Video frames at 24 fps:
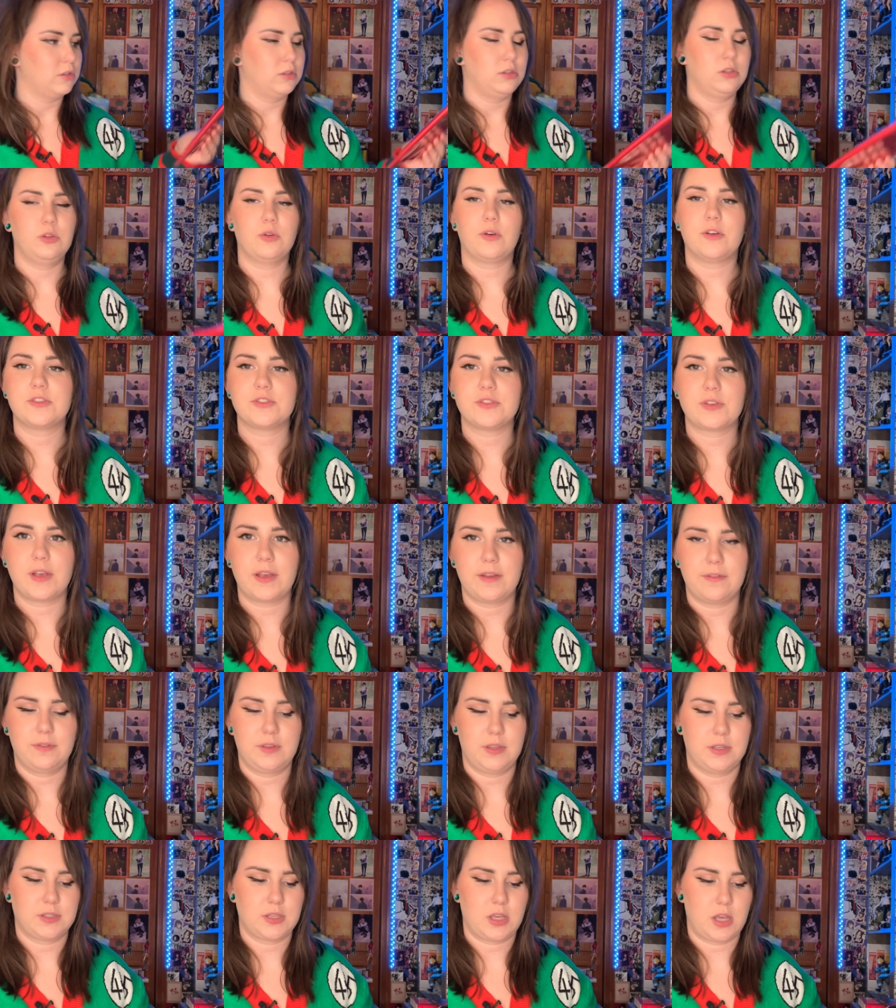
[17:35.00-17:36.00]
You also have
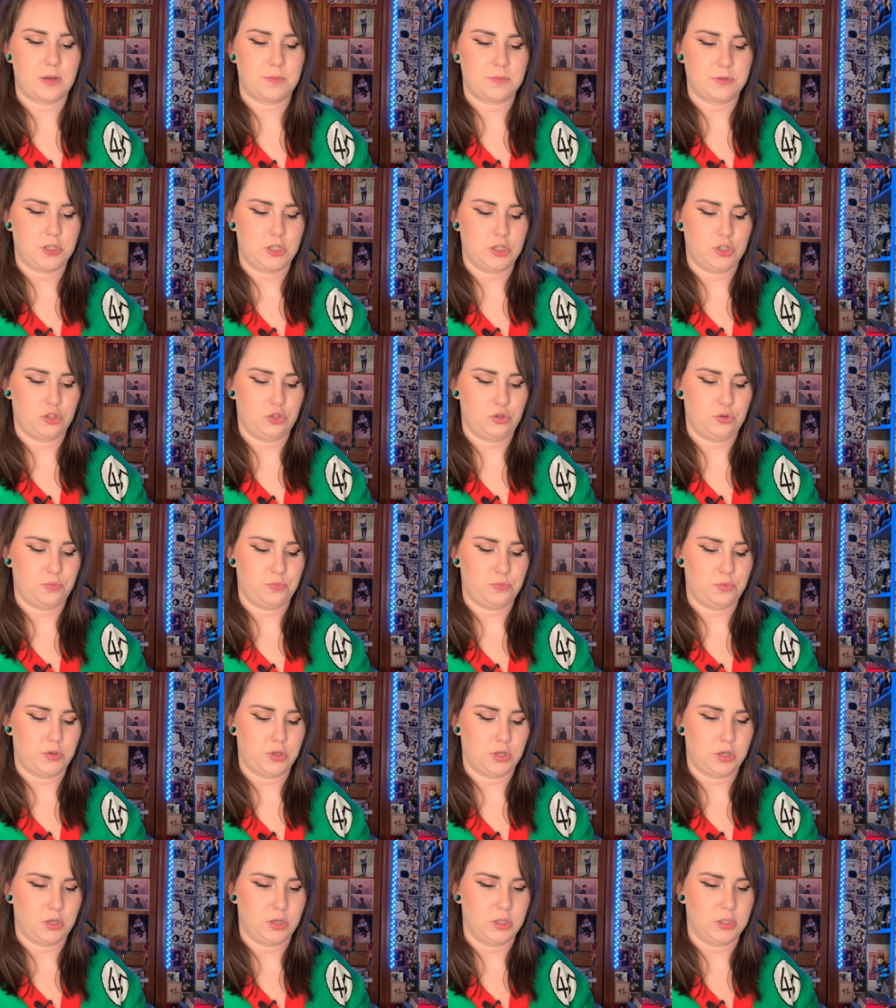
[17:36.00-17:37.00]
this option to
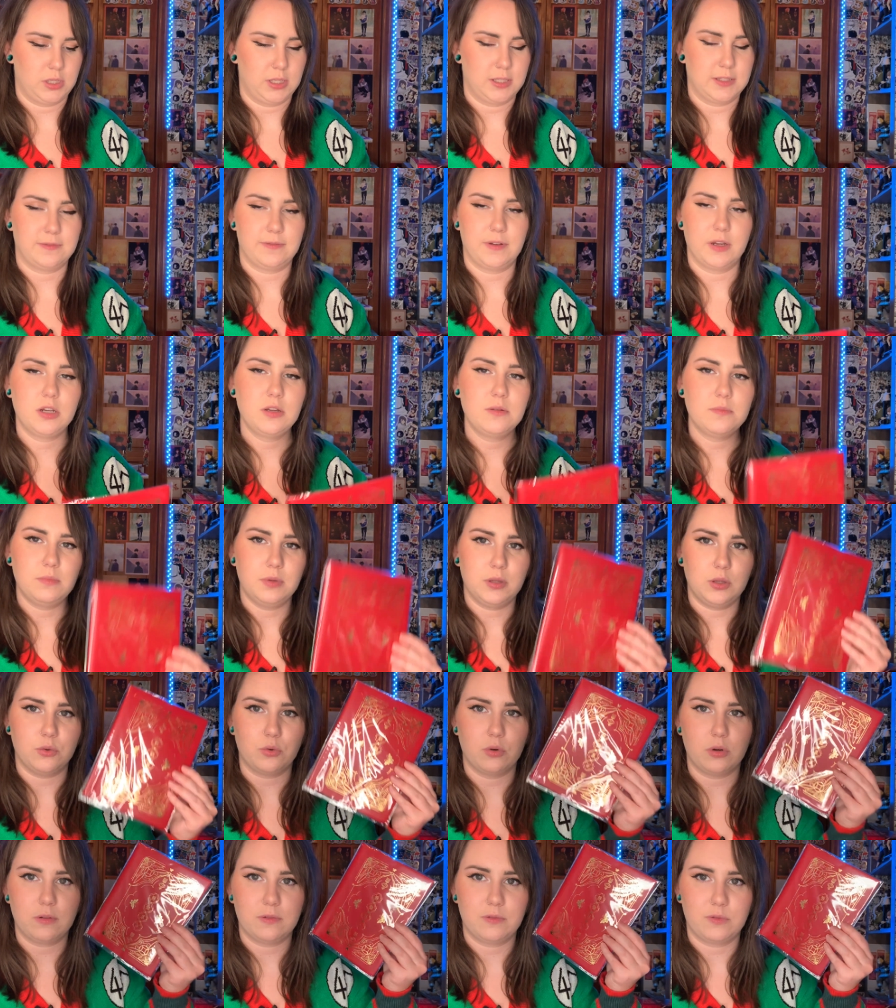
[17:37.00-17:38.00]
put on this very
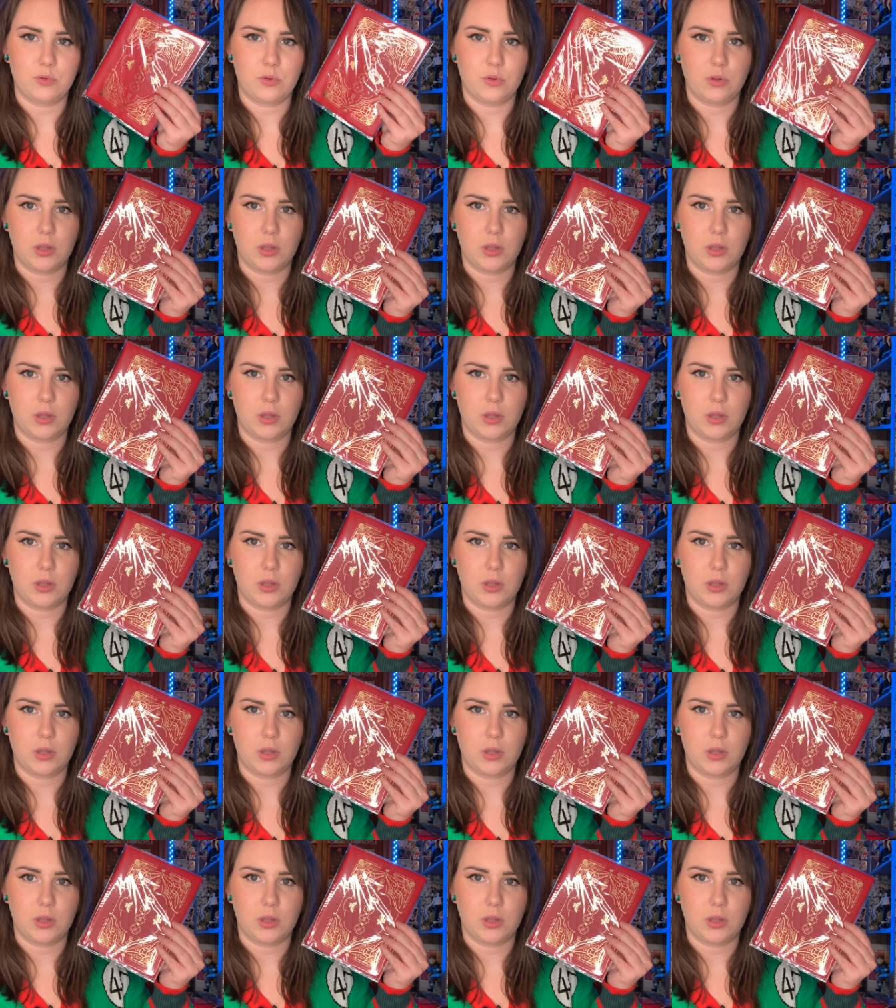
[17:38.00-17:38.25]
beautiful